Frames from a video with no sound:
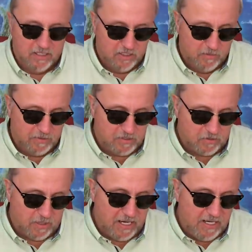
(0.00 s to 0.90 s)
to
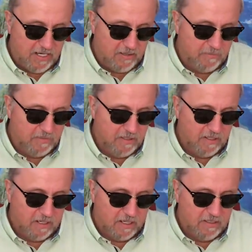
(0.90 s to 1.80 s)
betray him
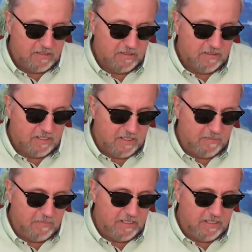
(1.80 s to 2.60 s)
unto them